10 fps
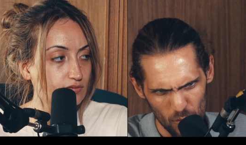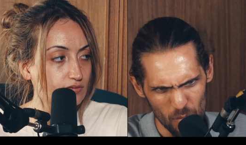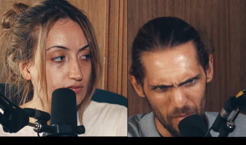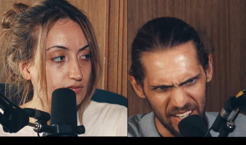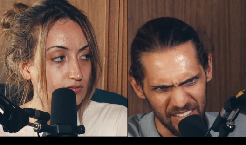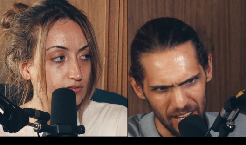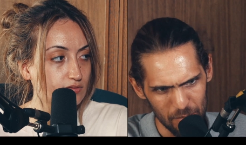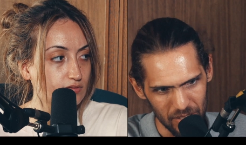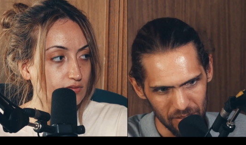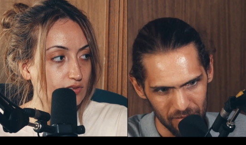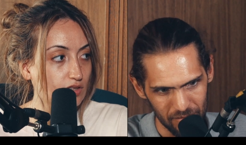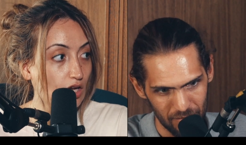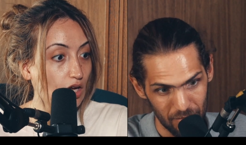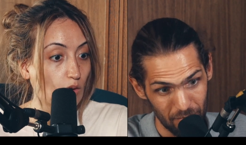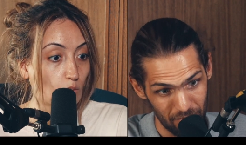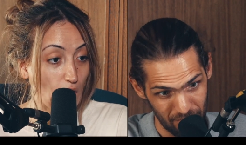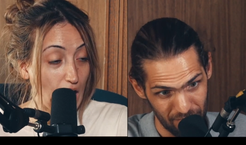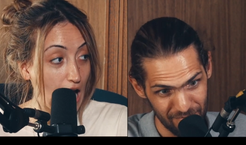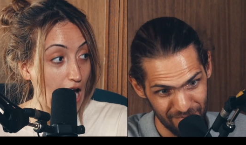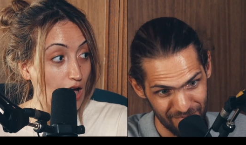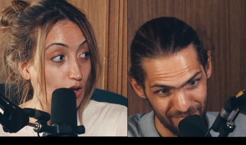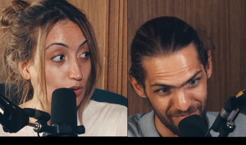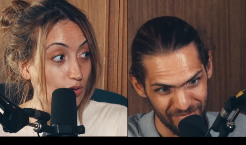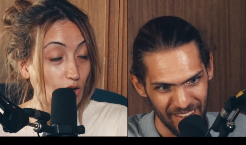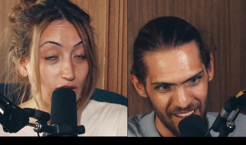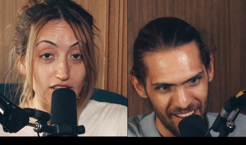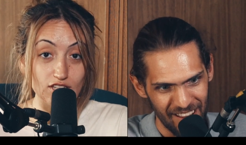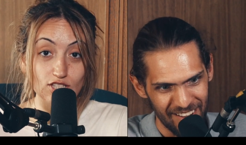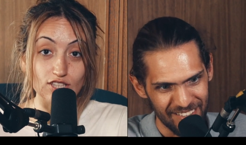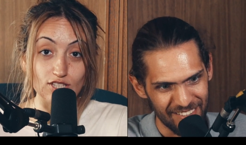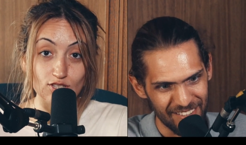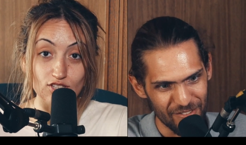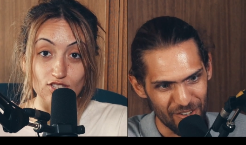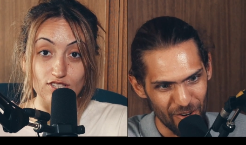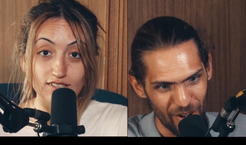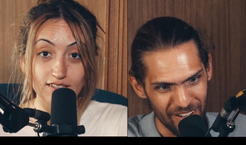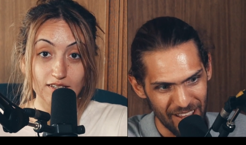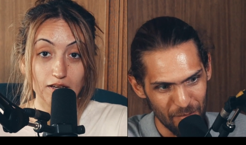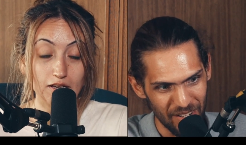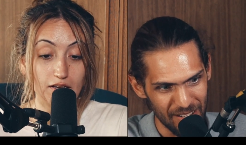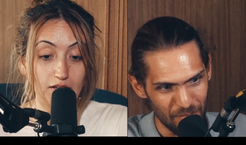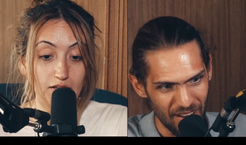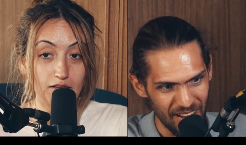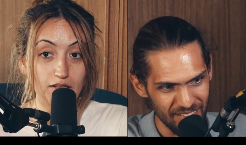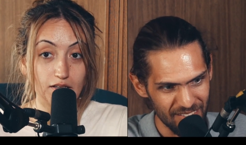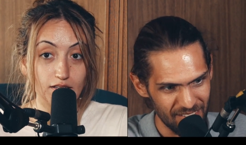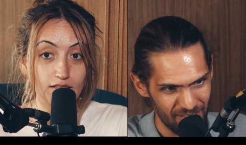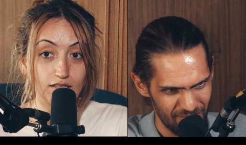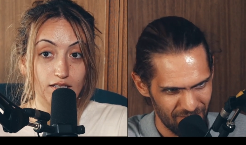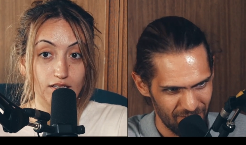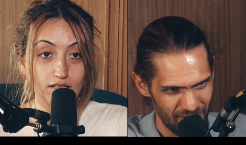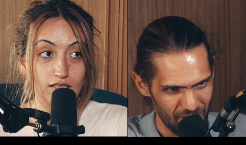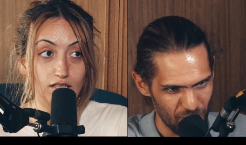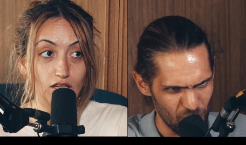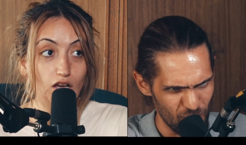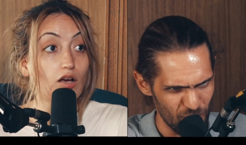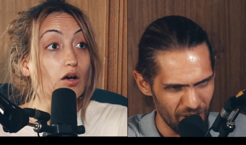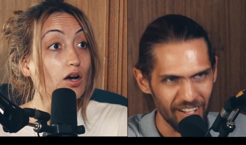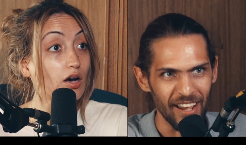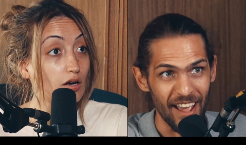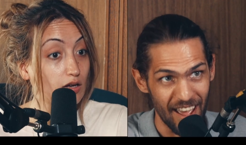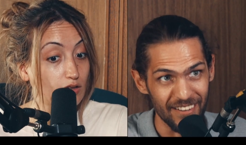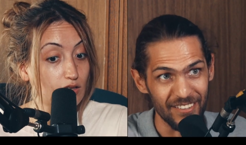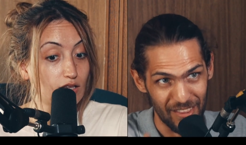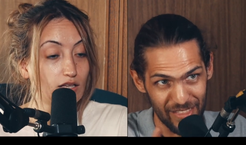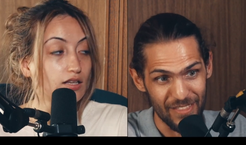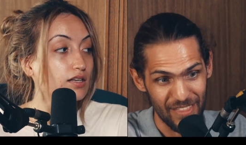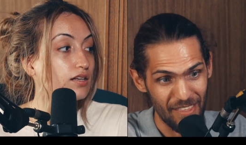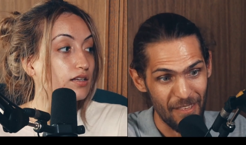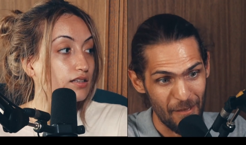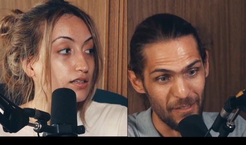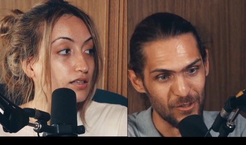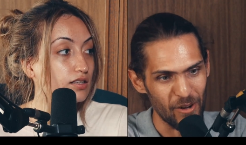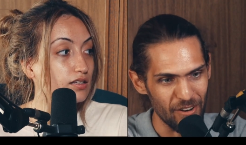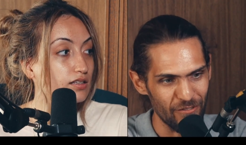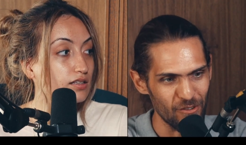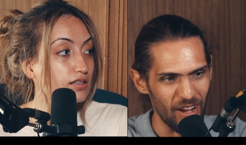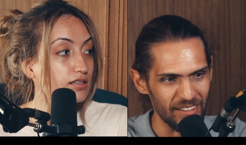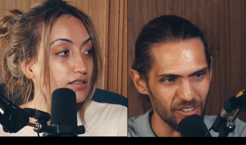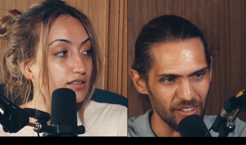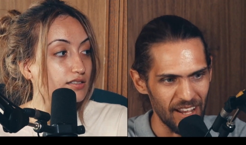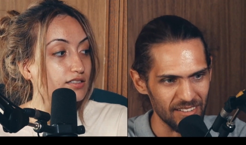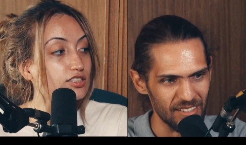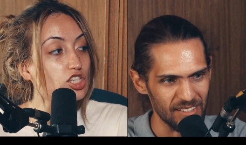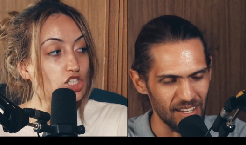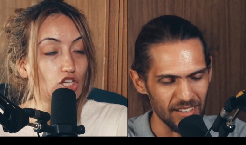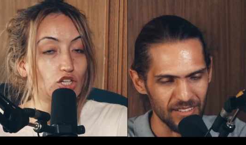Speaker 1: Ooh, Matt Damon. Wow. Mm. Okay, this this Steve is... Steve Carell, Emily Blunt. Ooh, okay. And th there's quite a few other good actors here. This is